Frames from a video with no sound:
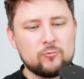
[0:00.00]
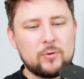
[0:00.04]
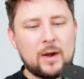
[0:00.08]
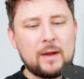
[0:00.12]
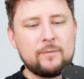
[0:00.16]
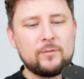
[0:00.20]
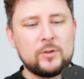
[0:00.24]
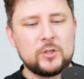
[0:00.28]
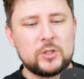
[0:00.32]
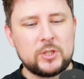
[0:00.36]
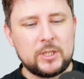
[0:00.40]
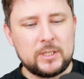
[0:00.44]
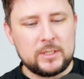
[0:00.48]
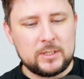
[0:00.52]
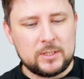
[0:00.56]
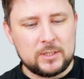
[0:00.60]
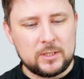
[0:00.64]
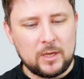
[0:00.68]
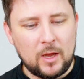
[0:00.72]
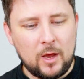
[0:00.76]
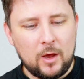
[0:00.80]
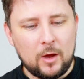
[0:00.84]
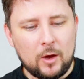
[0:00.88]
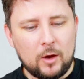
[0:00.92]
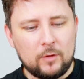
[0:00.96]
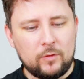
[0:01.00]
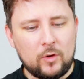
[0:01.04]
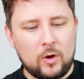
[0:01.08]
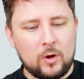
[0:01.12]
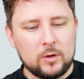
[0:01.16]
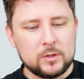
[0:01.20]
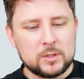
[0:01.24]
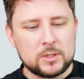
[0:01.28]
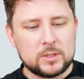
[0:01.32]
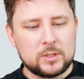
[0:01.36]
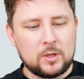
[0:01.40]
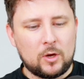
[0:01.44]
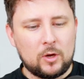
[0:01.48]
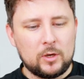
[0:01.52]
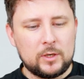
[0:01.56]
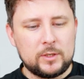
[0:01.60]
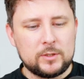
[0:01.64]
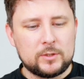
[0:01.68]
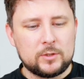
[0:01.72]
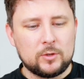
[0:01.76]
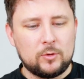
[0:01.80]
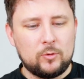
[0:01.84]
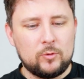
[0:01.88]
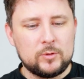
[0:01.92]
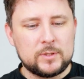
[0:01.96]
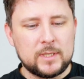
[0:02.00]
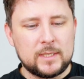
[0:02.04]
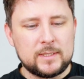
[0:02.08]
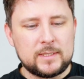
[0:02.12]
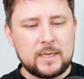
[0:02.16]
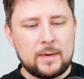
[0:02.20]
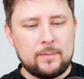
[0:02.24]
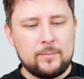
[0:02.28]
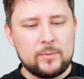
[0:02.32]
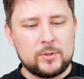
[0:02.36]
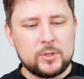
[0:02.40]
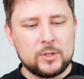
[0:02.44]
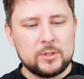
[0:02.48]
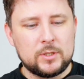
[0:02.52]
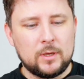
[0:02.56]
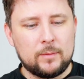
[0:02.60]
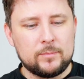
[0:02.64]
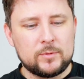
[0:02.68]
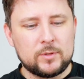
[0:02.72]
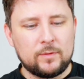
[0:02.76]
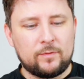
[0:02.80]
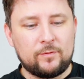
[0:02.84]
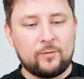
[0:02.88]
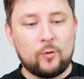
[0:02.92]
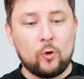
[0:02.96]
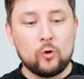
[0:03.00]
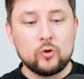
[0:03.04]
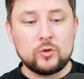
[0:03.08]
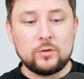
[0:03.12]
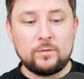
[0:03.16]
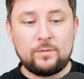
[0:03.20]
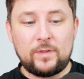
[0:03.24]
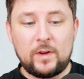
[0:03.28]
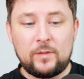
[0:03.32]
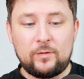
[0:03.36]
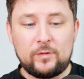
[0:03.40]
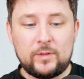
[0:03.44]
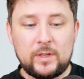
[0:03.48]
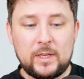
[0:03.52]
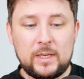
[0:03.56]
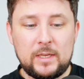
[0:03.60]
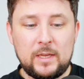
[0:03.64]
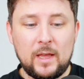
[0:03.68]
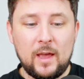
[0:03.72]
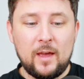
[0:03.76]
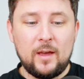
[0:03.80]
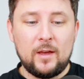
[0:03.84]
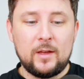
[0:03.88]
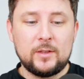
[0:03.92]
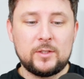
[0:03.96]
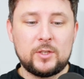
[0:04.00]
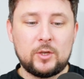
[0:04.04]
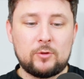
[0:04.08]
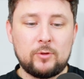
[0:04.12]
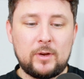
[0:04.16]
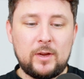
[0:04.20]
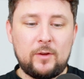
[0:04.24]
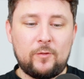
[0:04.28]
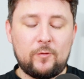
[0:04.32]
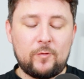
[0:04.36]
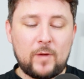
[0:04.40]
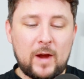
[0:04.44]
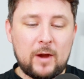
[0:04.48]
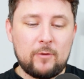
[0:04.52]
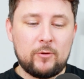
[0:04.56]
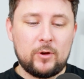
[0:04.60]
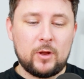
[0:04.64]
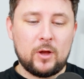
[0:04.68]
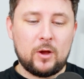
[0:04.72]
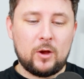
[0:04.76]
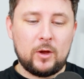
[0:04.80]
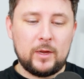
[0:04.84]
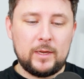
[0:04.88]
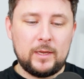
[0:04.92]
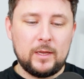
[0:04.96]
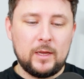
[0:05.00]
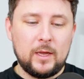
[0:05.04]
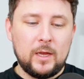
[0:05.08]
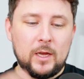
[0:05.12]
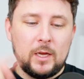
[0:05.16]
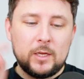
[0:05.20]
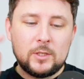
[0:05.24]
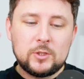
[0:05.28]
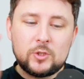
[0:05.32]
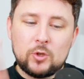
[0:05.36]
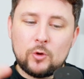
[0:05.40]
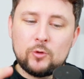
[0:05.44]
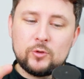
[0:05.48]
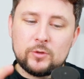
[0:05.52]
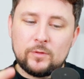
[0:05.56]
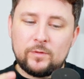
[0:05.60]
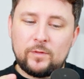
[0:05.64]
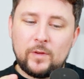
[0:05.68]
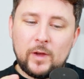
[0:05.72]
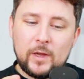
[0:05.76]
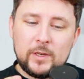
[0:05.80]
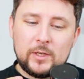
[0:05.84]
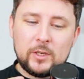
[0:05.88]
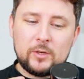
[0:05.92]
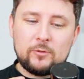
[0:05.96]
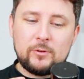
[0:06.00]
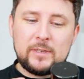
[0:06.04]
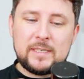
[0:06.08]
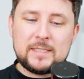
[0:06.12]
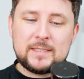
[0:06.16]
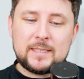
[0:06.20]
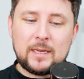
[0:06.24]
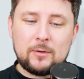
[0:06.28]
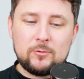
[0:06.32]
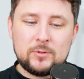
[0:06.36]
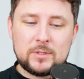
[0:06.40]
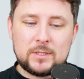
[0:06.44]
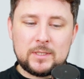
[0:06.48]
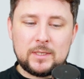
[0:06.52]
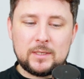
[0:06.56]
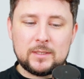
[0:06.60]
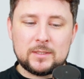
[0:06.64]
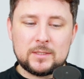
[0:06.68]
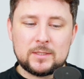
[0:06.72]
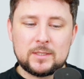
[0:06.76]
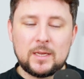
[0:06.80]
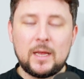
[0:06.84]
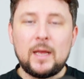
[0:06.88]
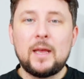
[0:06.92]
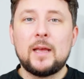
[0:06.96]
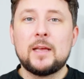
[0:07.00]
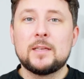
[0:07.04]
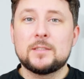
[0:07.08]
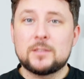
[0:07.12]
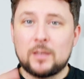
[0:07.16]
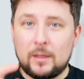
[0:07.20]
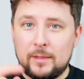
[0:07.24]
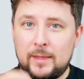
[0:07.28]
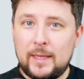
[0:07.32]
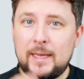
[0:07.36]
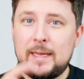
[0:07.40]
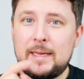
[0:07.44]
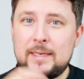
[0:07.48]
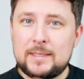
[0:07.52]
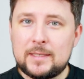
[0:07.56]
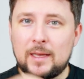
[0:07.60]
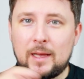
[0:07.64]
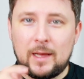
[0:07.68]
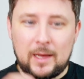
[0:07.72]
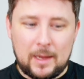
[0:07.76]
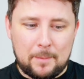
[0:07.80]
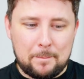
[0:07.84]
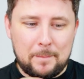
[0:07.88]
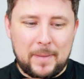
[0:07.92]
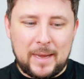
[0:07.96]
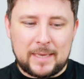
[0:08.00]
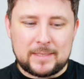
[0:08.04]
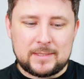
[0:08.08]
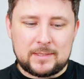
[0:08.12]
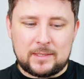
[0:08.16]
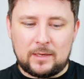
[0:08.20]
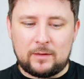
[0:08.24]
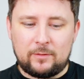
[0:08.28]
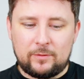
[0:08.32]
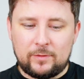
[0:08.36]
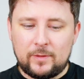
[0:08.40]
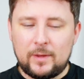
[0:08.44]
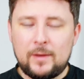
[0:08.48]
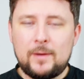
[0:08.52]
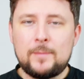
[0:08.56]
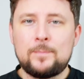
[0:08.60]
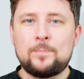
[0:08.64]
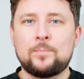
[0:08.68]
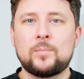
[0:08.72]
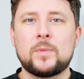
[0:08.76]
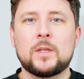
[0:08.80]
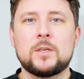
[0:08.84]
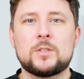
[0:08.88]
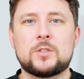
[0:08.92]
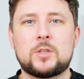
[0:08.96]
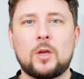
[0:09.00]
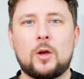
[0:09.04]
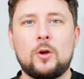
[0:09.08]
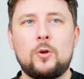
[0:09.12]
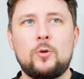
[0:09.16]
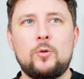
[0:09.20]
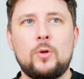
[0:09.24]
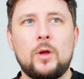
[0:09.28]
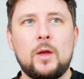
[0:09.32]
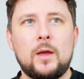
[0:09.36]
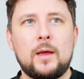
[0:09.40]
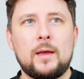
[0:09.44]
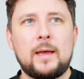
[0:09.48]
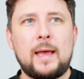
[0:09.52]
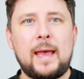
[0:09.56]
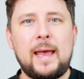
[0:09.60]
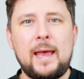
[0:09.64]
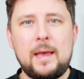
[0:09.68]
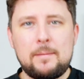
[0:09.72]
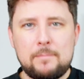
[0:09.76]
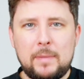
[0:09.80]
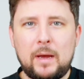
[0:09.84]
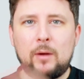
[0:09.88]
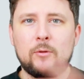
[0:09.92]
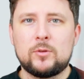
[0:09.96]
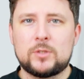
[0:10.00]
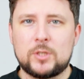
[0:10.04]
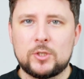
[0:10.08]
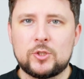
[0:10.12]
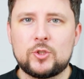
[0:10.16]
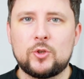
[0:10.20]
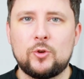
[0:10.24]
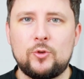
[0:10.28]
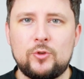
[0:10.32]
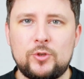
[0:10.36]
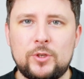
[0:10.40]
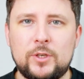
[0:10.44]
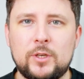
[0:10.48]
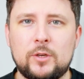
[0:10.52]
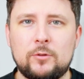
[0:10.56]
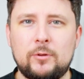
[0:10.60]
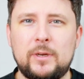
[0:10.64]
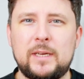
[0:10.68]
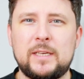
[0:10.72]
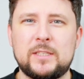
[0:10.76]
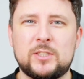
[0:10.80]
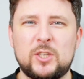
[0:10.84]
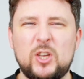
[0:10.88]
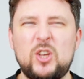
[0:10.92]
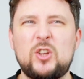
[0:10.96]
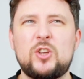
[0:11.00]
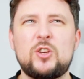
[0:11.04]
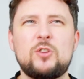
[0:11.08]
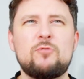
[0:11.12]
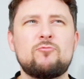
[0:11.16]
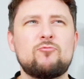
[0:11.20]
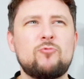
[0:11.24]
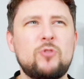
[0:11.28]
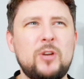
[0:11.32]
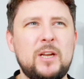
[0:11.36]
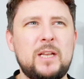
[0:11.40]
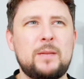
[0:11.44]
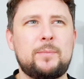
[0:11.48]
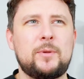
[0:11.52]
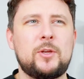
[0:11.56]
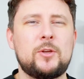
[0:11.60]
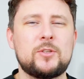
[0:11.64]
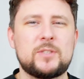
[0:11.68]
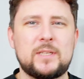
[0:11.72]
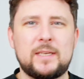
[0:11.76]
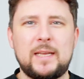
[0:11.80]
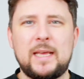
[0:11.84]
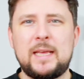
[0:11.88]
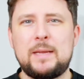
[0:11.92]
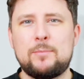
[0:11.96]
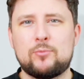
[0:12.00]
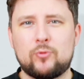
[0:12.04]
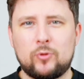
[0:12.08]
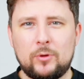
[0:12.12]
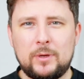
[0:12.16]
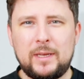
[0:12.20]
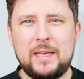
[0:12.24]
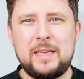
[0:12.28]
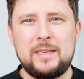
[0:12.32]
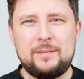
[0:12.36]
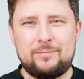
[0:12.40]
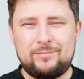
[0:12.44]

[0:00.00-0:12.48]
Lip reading: ravages of hot styling tools at temperatures up to 450 degrees Fahrenheit, 230 degrees Celsius. So these are massive. So hair melts at 200 degrees. So you shouldn't really be using heat